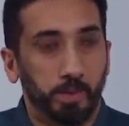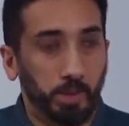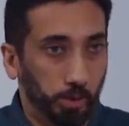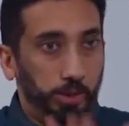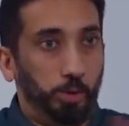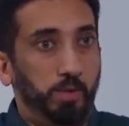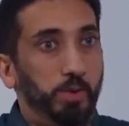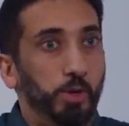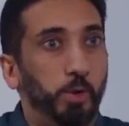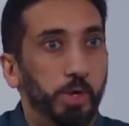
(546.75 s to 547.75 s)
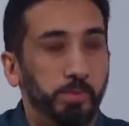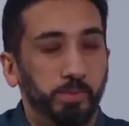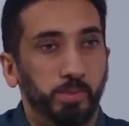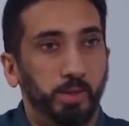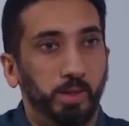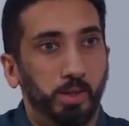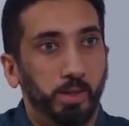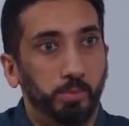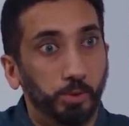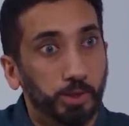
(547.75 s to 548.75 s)
They don't even know him.
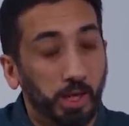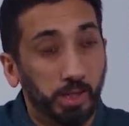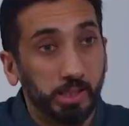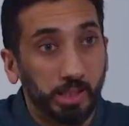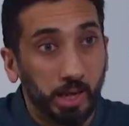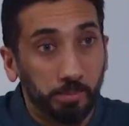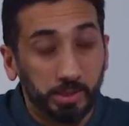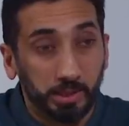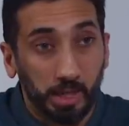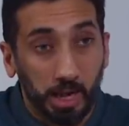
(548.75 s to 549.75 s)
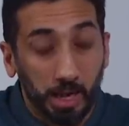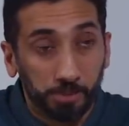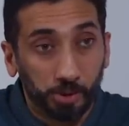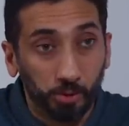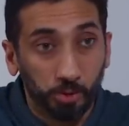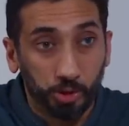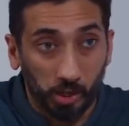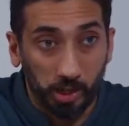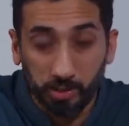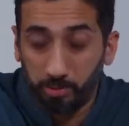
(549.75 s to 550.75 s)
Musa alayhi salam is in absolute
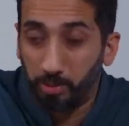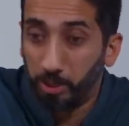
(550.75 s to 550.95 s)
shock.